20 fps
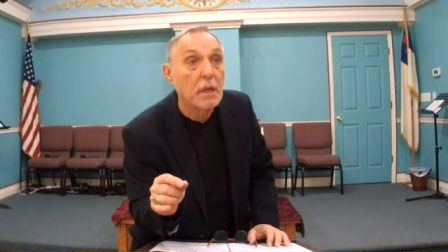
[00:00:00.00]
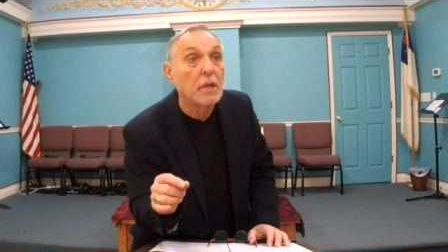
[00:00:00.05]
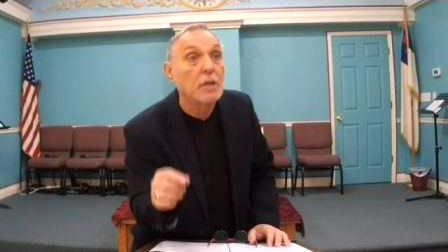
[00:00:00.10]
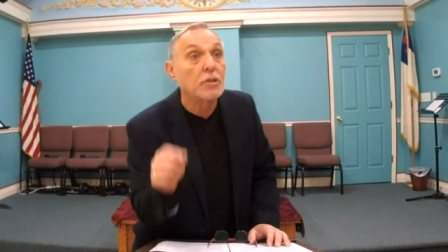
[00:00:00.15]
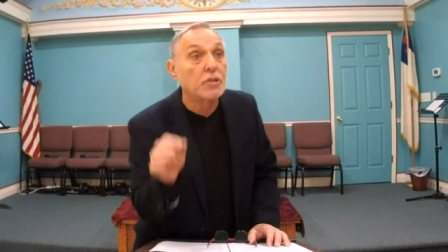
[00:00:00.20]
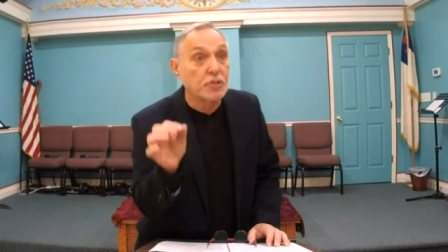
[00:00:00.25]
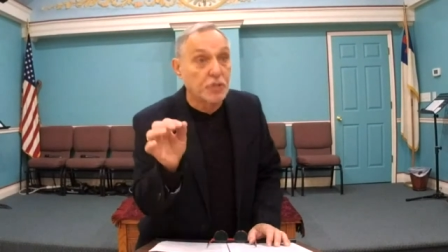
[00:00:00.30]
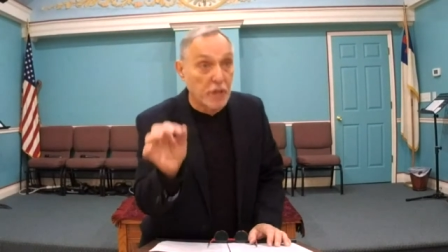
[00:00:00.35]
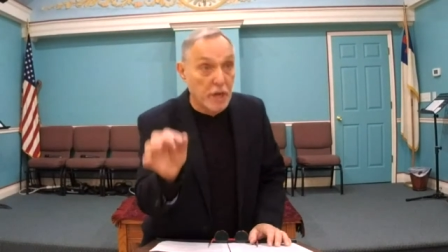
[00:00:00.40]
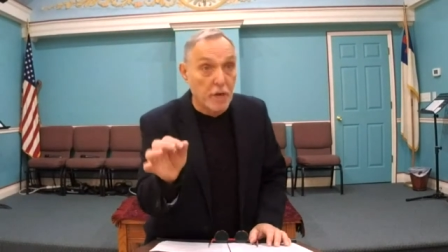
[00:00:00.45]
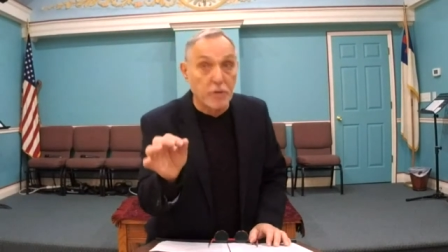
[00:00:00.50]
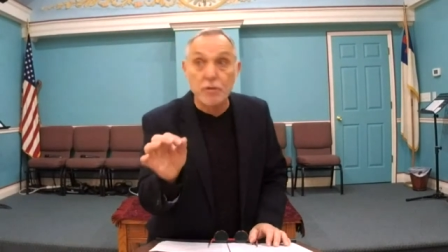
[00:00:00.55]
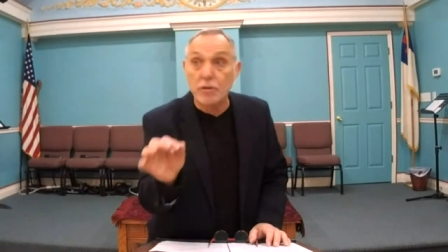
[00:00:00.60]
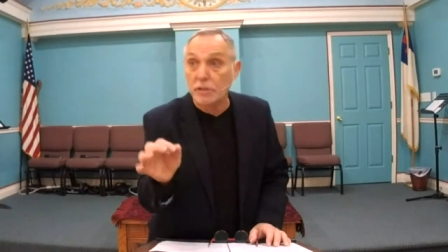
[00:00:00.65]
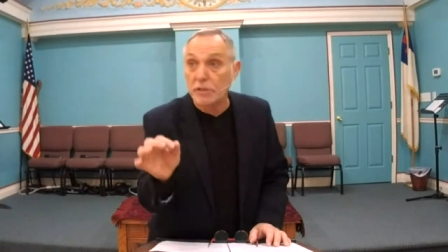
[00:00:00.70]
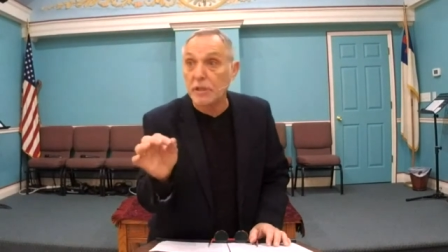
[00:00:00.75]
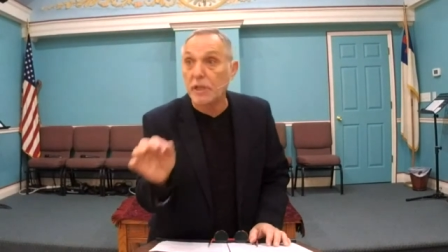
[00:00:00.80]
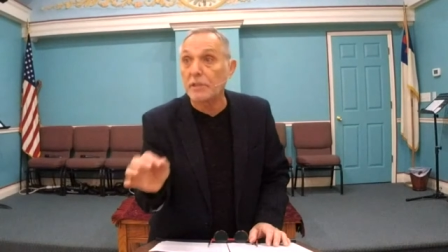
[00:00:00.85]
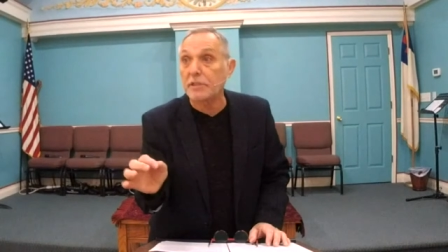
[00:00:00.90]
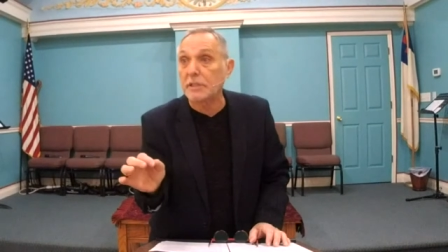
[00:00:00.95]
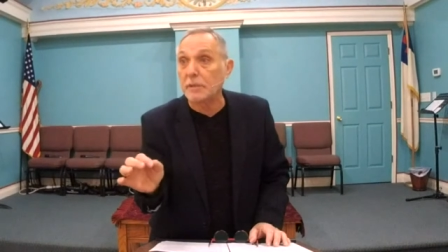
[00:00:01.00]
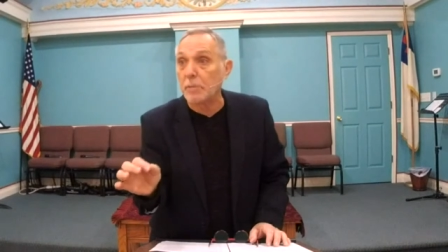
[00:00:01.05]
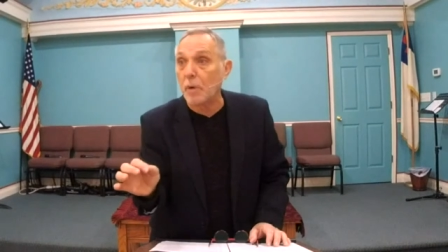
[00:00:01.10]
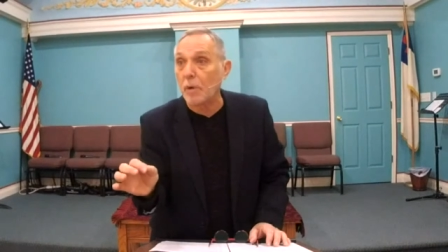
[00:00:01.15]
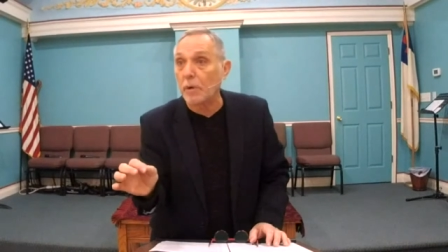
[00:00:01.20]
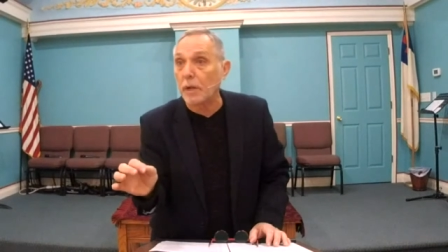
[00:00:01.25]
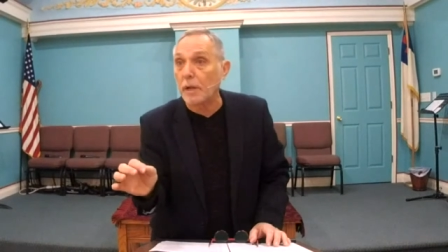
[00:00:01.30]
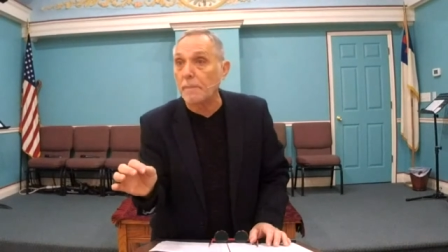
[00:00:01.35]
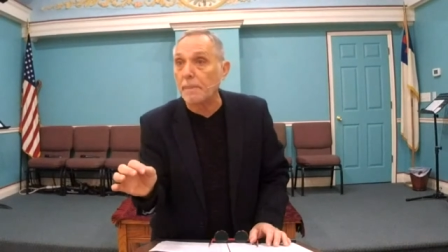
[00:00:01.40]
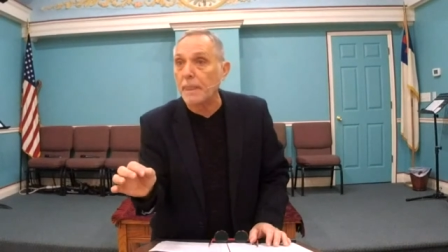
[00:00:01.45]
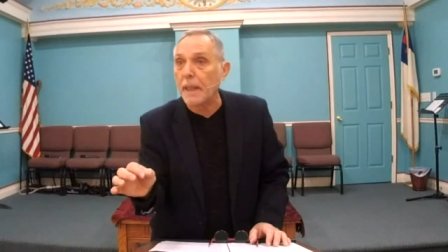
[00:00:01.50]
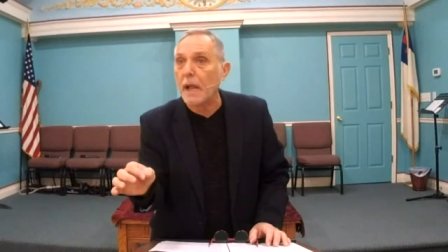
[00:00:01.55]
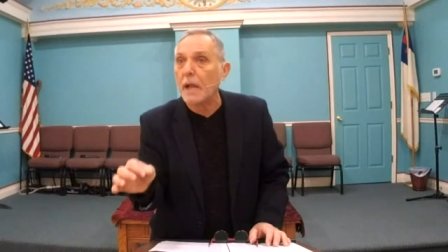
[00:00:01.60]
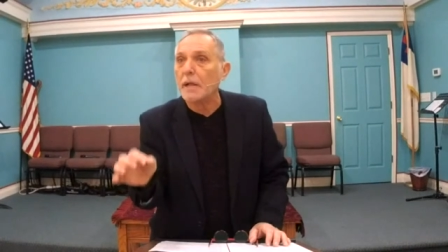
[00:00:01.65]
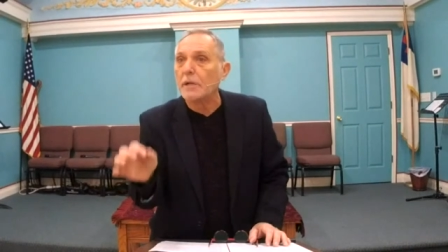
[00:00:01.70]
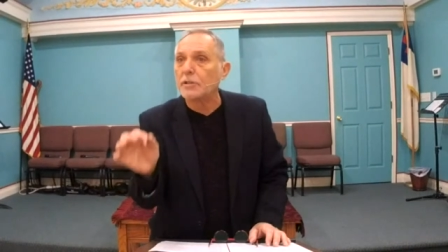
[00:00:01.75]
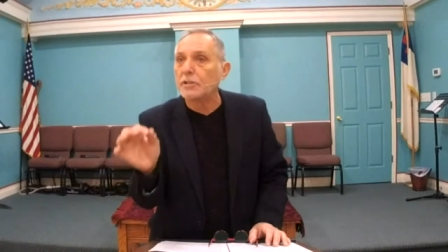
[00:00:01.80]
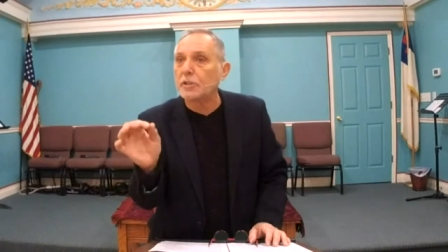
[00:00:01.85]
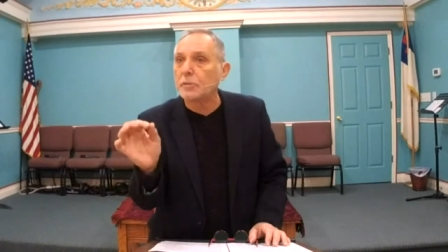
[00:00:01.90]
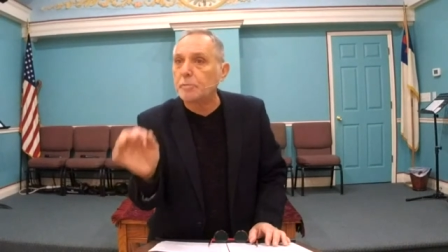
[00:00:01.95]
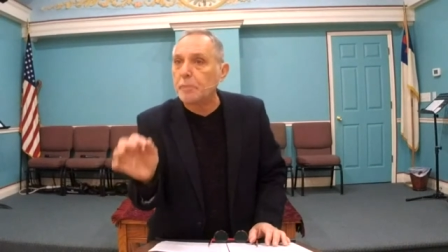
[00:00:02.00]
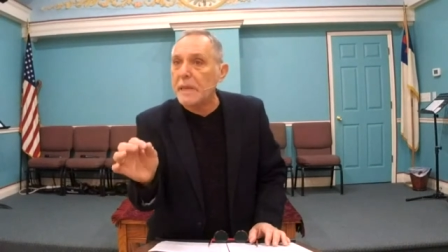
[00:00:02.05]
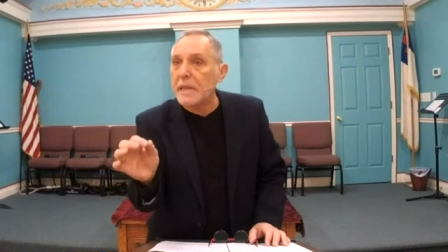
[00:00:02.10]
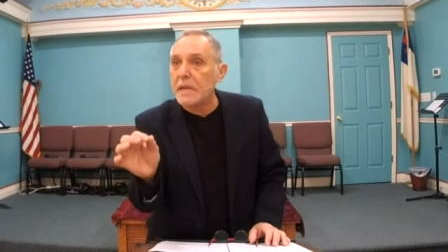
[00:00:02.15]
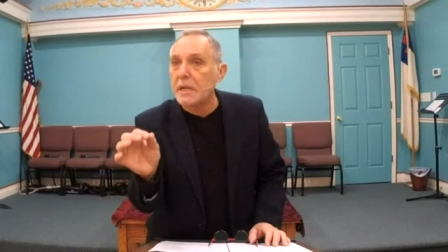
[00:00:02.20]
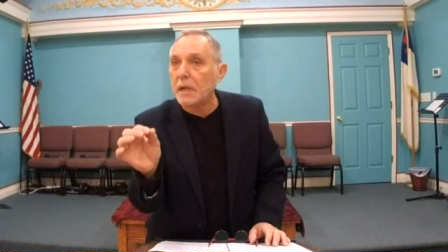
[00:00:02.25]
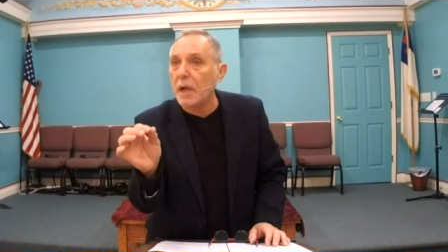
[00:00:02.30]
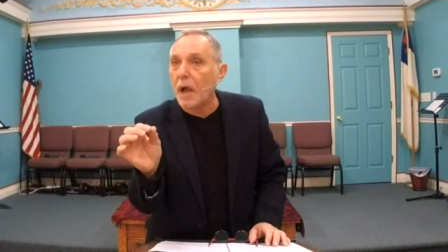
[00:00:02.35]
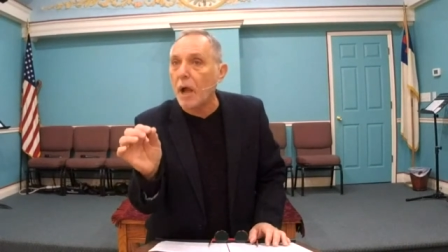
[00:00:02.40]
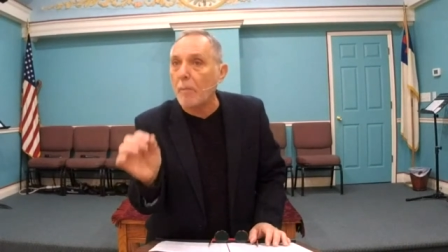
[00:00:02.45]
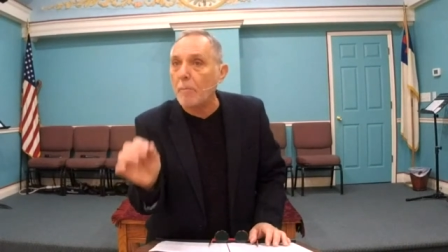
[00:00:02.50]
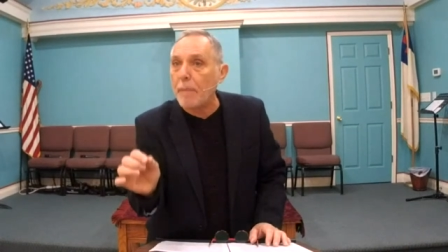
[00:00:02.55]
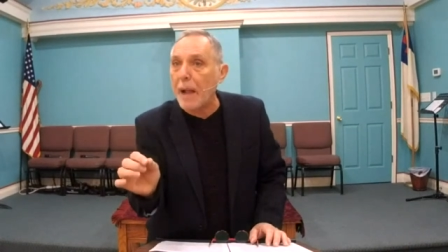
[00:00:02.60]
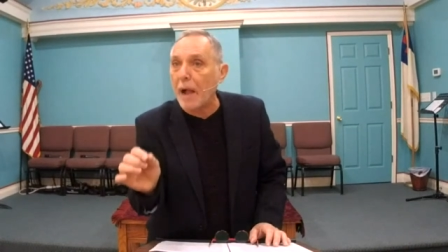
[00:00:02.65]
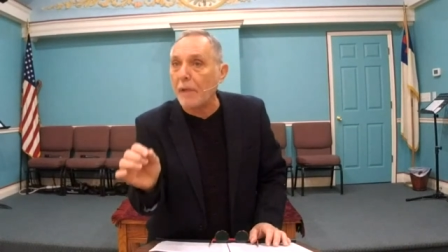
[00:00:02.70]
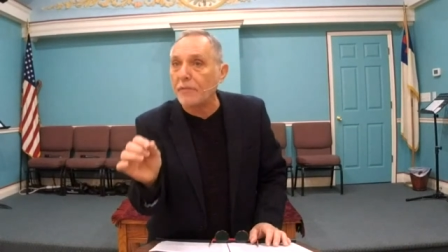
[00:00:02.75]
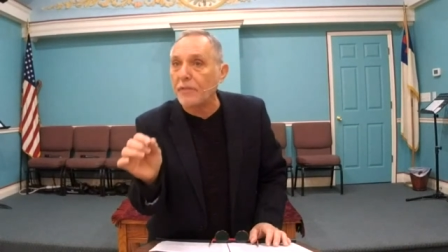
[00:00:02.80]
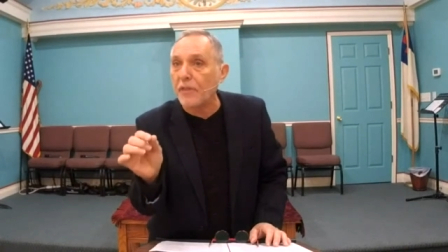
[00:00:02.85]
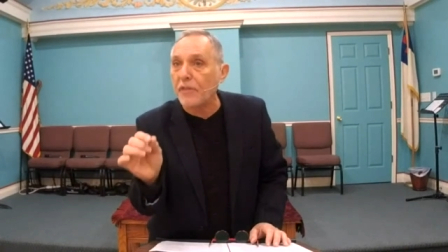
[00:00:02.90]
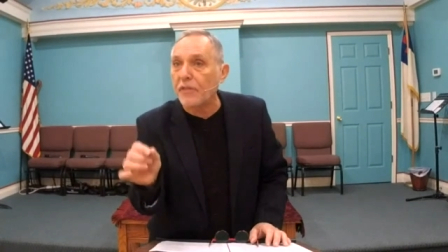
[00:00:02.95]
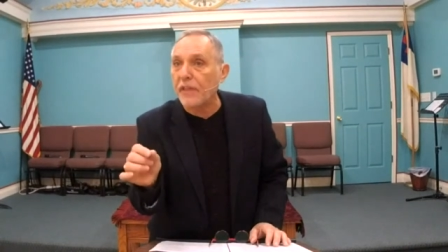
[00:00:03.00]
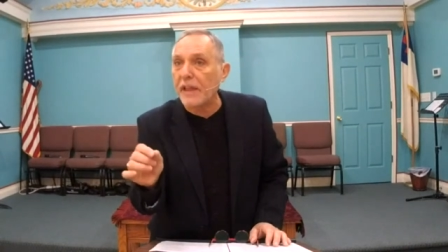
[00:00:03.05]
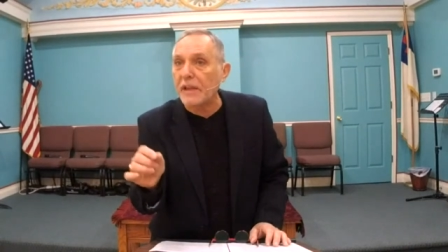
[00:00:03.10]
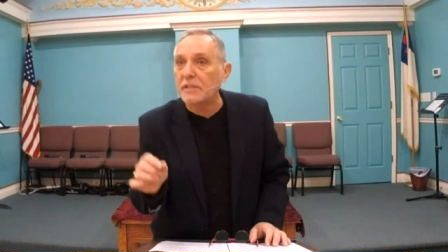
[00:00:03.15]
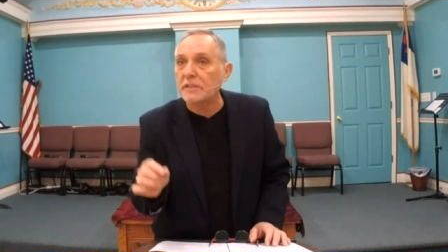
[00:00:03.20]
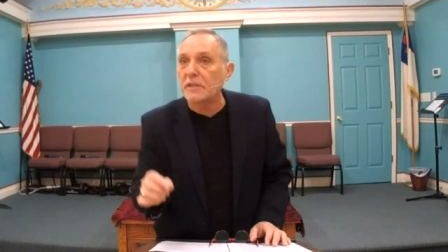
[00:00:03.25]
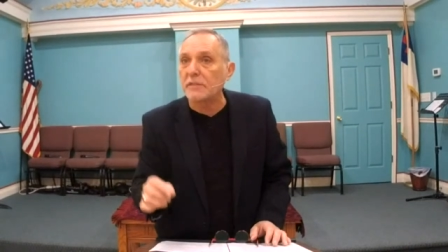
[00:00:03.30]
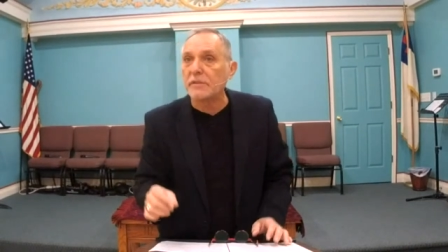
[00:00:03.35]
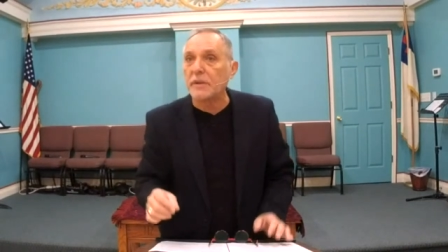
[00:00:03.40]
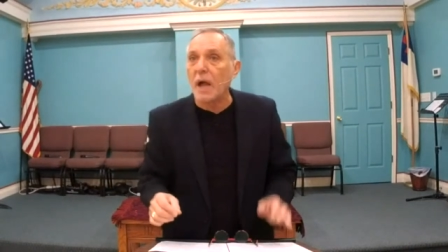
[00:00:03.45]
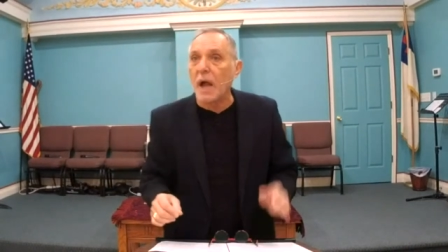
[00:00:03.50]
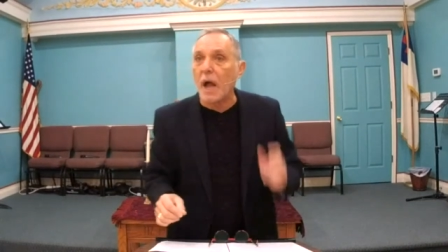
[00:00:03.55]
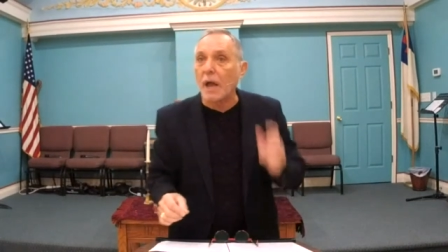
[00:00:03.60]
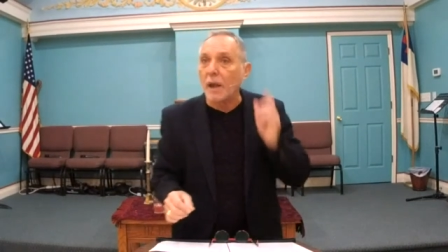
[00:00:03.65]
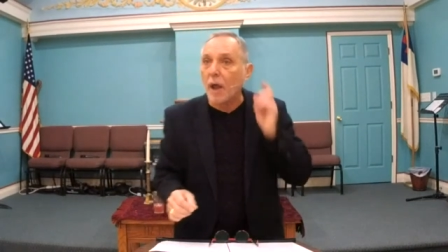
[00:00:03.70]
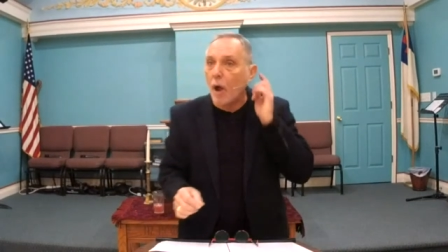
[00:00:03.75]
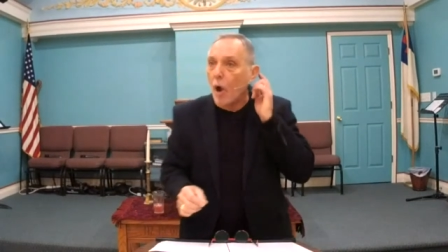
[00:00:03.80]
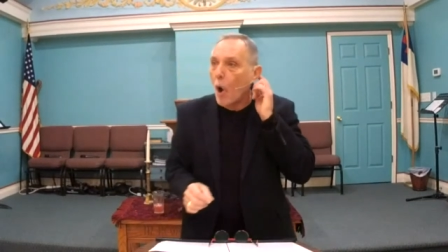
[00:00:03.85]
Share your testimony. Speak about the things of God.